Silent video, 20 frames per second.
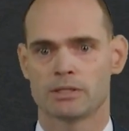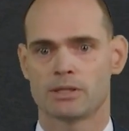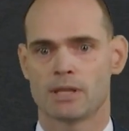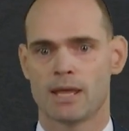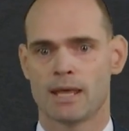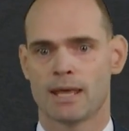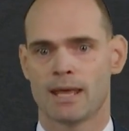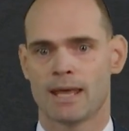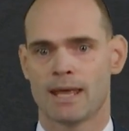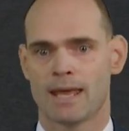
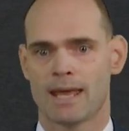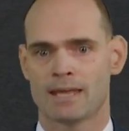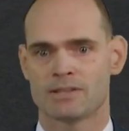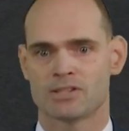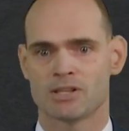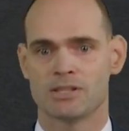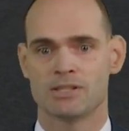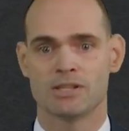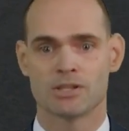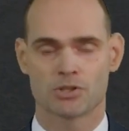as
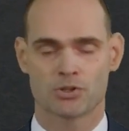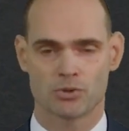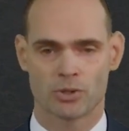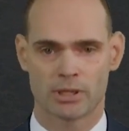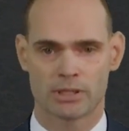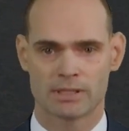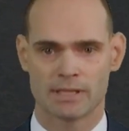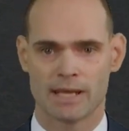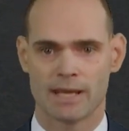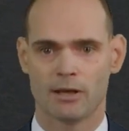a
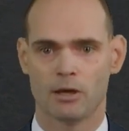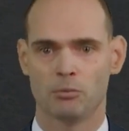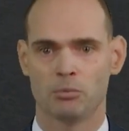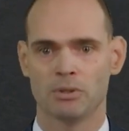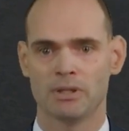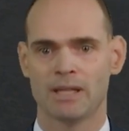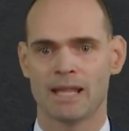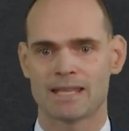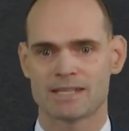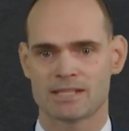district to help
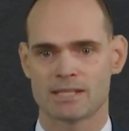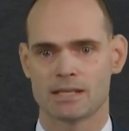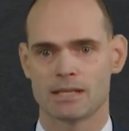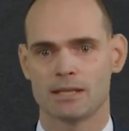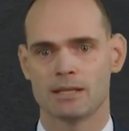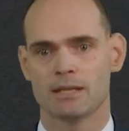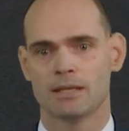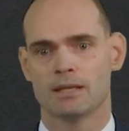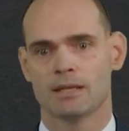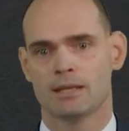
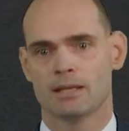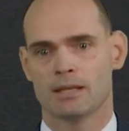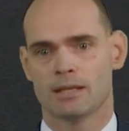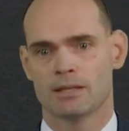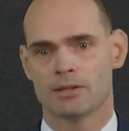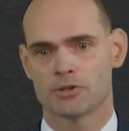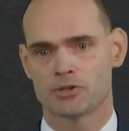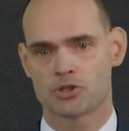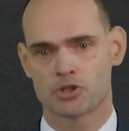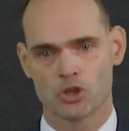lessen
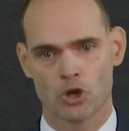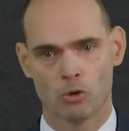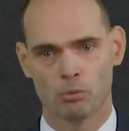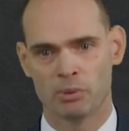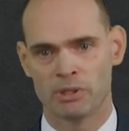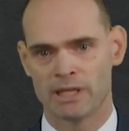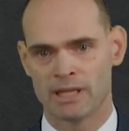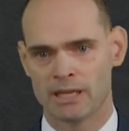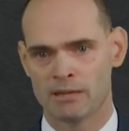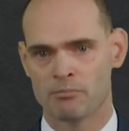the
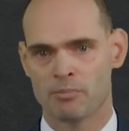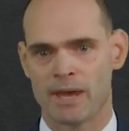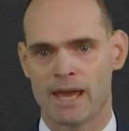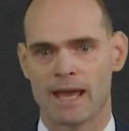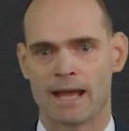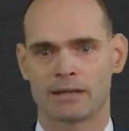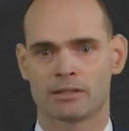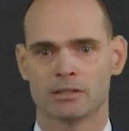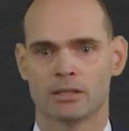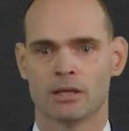scope and the
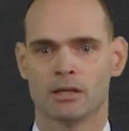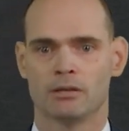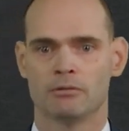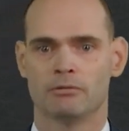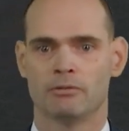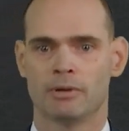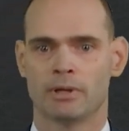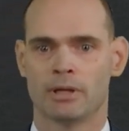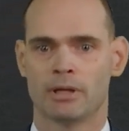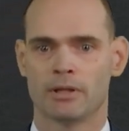impact
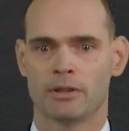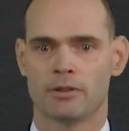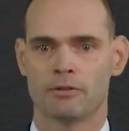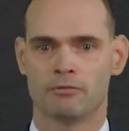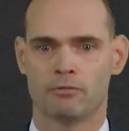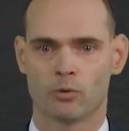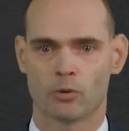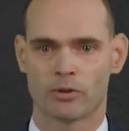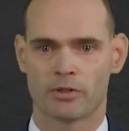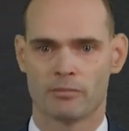of the
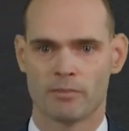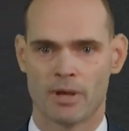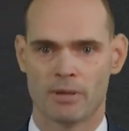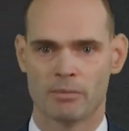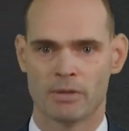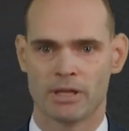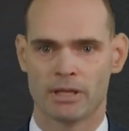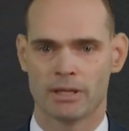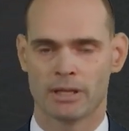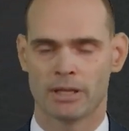Fourth
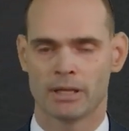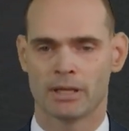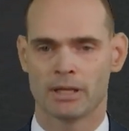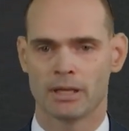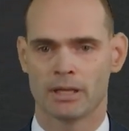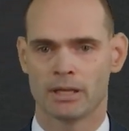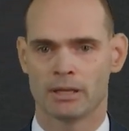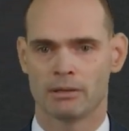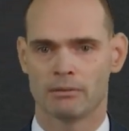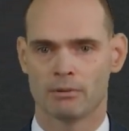Amendment
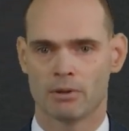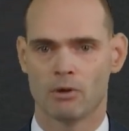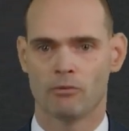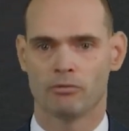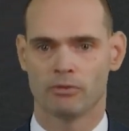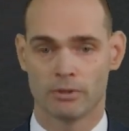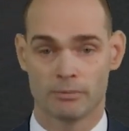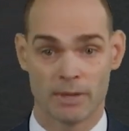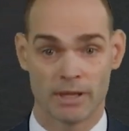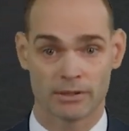and
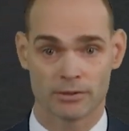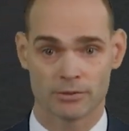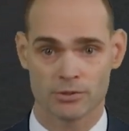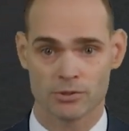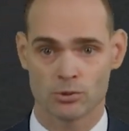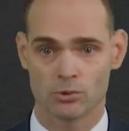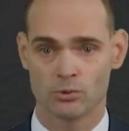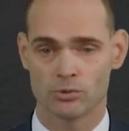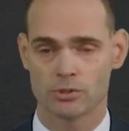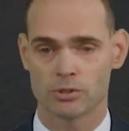hopefully make their
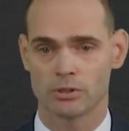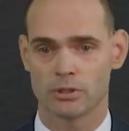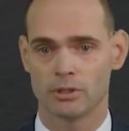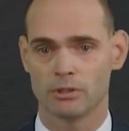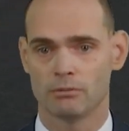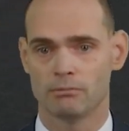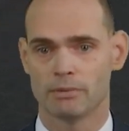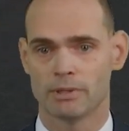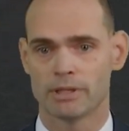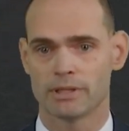schools a
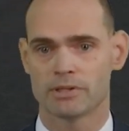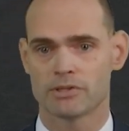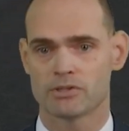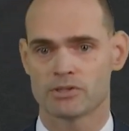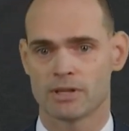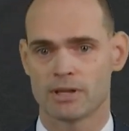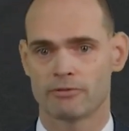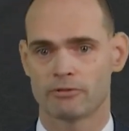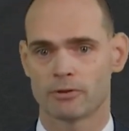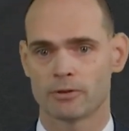little
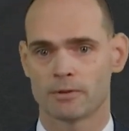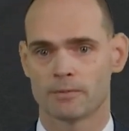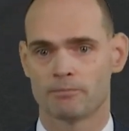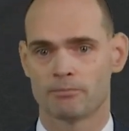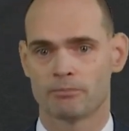safer.